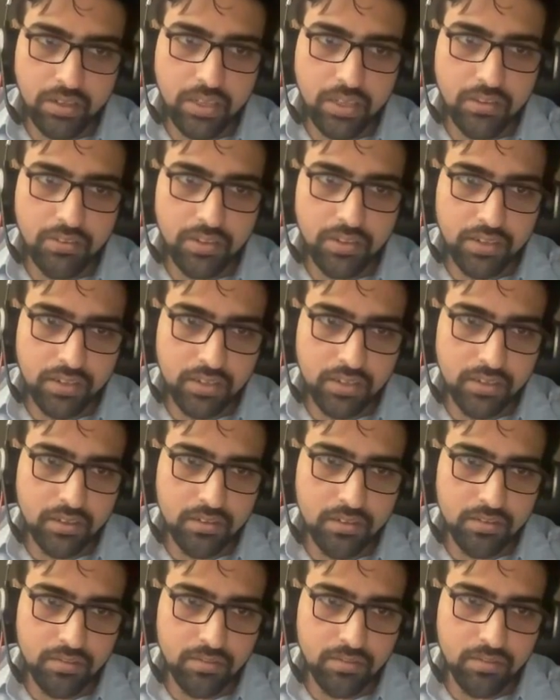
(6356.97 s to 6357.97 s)
Give it
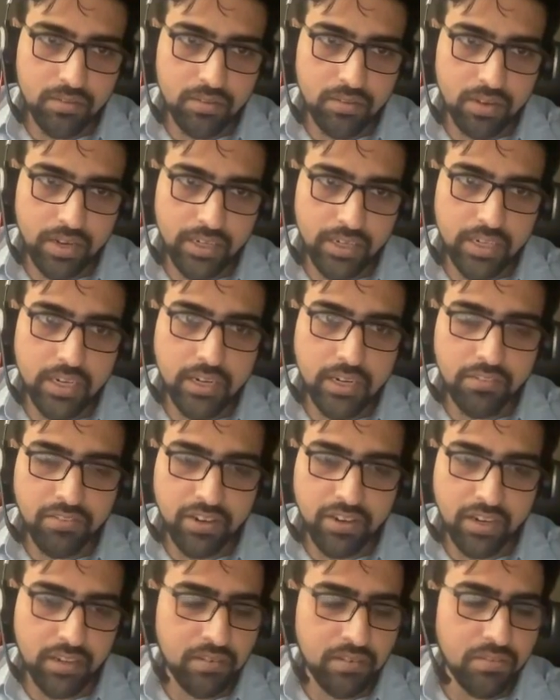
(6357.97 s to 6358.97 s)
a
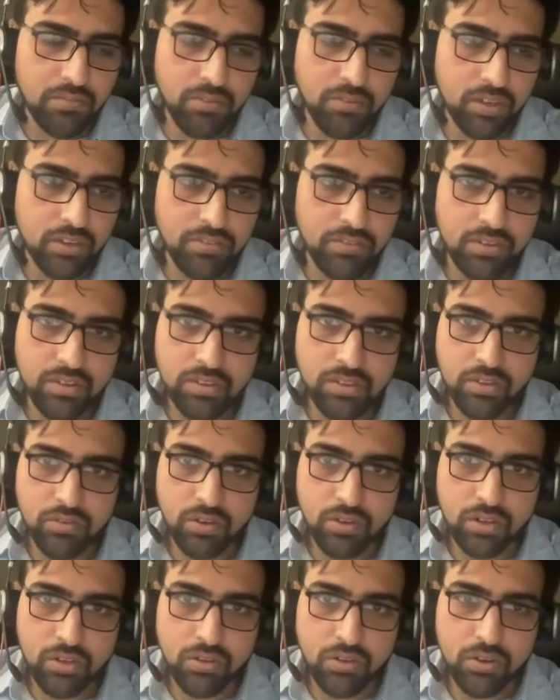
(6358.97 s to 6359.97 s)
identifier, whatever you
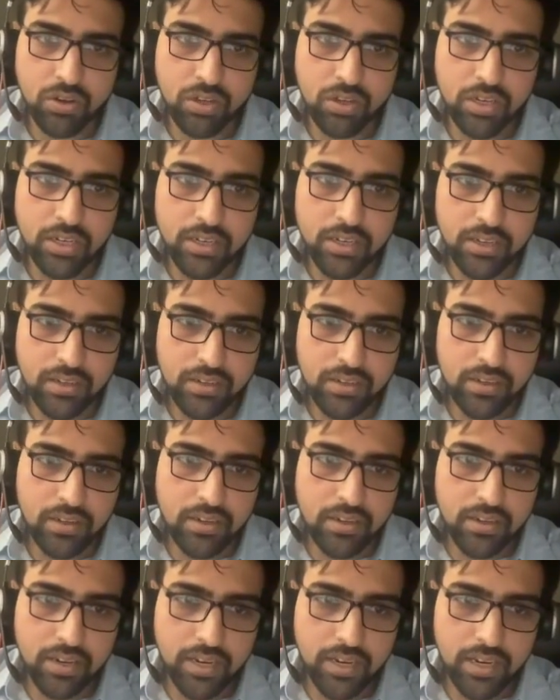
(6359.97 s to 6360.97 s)
want to call it,
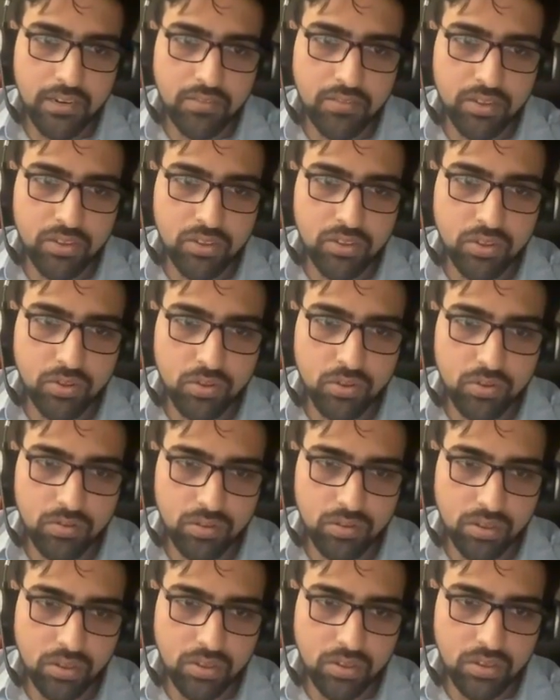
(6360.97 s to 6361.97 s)
and once you'll
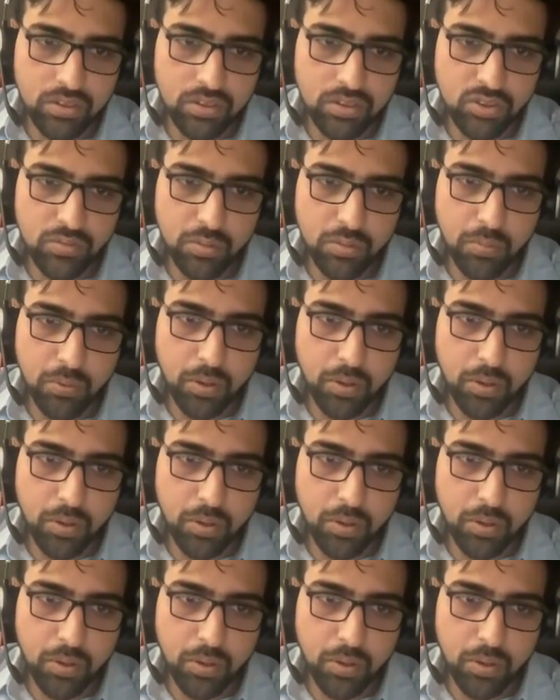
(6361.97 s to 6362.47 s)
be